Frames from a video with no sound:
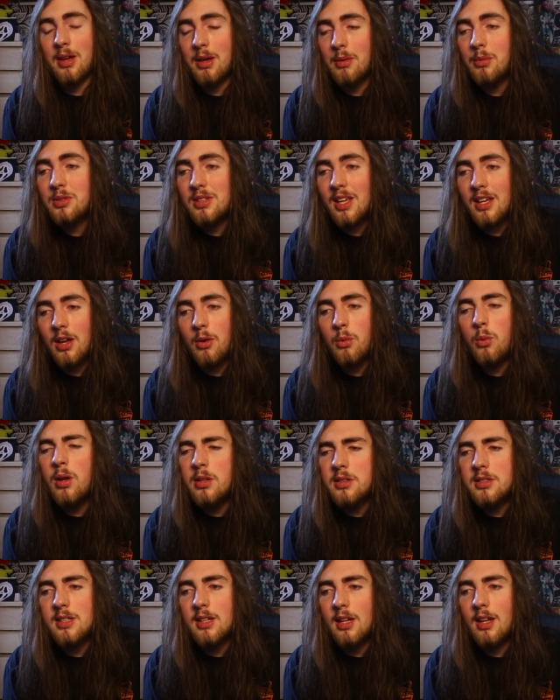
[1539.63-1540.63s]
It was like a
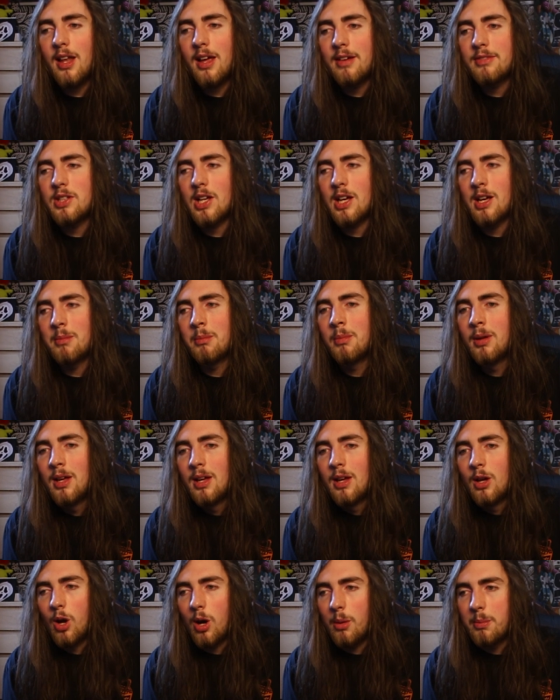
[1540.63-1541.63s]
once-in-a-lifetime
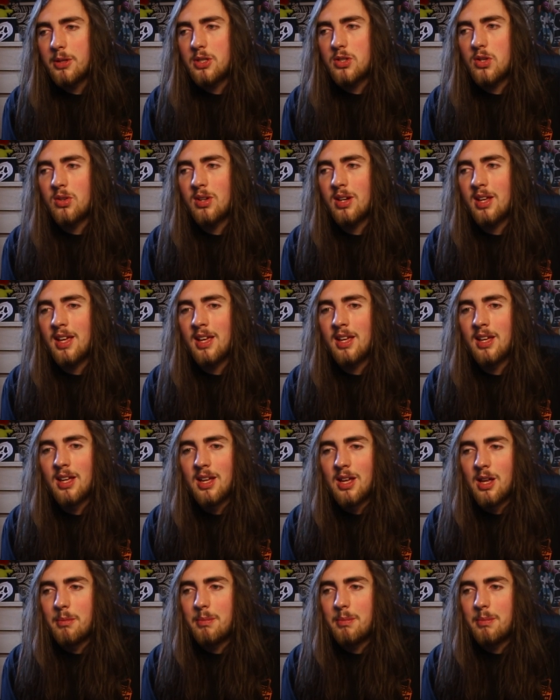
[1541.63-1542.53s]
opportunity,